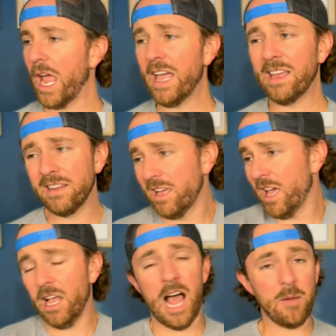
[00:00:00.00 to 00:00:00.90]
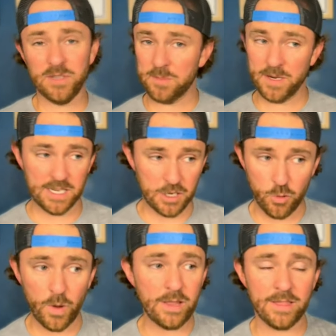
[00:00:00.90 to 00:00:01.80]
And I'm expecting
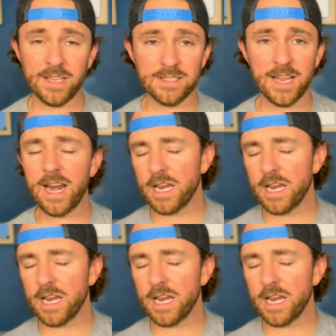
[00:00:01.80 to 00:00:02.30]
great things again.